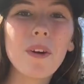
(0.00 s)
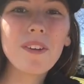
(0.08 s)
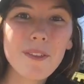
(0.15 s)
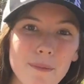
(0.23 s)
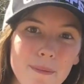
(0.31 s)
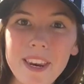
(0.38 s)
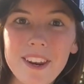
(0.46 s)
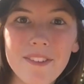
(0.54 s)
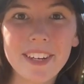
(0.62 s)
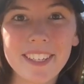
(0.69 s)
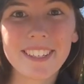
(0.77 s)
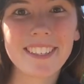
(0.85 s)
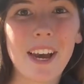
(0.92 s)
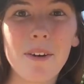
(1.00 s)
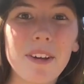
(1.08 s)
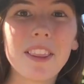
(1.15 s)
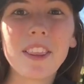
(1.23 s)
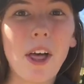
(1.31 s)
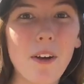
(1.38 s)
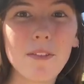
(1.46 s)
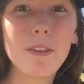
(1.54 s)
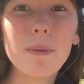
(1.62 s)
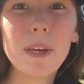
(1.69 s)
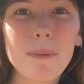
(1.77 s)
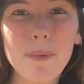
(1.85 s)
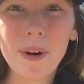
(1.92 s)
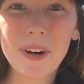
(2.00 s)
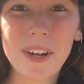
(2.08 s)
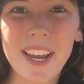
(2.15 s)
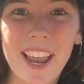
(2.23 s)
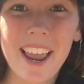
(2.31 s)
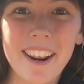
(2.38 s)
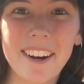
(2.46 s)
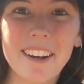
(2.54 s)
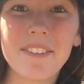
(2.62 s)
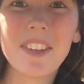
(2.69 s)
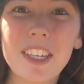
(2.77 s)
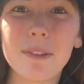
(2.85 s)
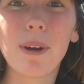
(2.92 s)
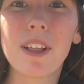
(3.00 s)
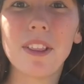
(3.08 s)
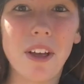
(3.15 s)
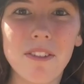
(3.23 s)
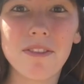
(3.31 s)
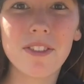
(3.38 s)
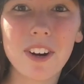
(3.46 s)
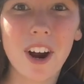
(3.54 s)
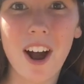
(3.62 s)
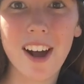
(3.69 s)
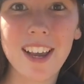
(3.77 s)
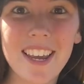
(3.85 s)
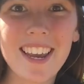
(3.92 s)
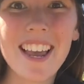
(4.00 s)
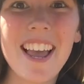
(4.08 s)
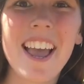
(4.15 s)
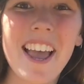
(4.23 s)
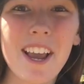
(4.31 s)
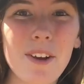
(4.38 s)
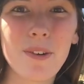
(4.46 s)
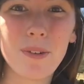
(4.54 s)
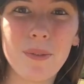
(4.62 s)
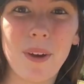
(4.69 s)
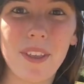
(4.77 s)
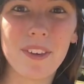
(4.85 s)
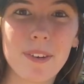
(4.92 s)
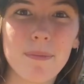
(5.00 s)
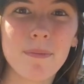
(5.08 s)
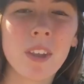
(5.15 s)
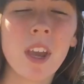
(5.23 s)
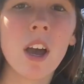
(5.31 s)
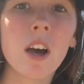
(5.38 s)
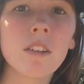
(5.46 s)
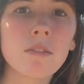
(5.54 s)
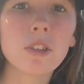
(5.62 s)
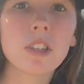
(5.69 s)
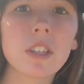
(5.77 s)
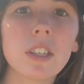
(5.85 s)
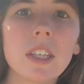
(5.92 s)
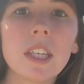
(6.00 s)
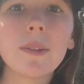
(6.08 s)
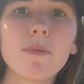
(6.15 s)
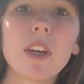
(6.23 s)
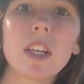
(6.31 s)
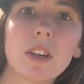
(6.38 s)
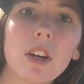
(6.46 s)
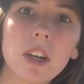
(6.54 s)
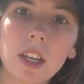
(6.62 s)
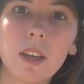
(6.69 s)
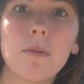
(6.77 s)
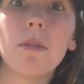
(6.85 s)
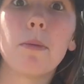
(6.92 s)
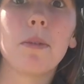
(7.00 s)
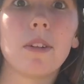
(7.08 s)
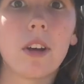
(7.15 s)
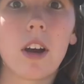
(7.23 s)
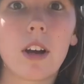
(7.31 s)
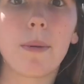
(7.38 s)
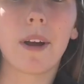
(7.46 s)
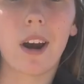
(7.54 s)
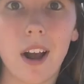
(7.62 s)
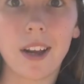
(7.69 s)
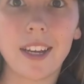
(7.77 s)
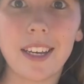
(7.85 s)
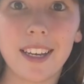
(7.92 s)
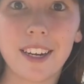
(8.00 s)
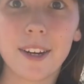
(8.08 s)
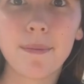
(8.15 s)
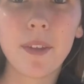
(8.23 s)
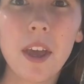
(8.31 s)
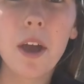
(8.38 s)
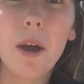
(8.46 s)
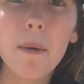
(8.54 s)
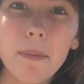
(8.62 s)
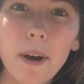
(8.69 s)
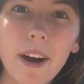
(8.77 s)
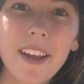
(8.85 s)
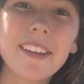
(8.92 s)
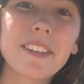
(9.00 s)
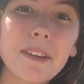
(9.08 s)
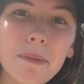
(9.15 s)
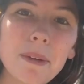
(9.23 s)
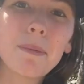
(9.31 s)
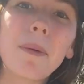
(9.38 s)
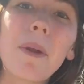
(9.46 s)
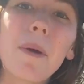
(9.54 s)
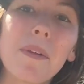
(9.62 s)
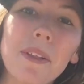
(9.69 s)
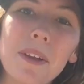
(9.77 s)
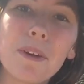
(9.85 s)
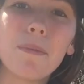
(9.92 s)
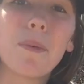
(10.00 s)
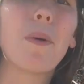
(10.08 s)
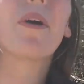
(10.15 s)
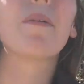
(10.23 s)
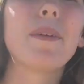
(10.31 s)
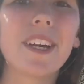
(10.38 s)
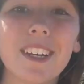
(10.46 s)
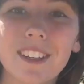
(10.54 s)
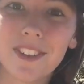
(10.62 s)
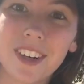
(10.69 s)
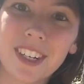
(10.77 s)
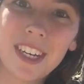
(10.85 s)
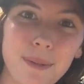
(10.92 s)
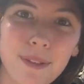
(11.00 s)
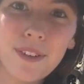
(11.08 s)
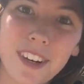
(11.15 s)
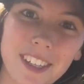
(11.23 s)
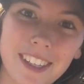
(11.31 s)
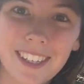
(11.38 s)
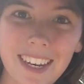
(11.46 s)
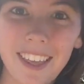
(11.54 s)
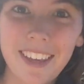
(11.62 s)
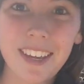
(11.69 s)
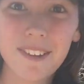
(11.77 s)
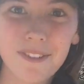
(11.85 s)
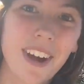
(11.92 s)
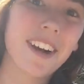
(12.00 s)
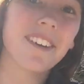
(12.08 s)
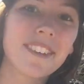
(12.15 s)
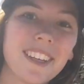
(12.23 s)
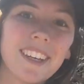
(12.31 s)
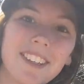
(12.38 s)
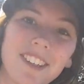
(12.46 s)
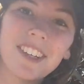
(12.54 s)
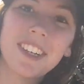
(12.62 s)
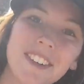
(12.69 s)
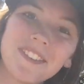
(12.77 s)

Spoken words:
One of the many reasons I would love to be a boarder in Canada is my love for hockey and cold weather. Unfortunately, it's hard to get people to talk about hockey here. But some people know a little more because of our team's run to the Stanley Cup Finals last year.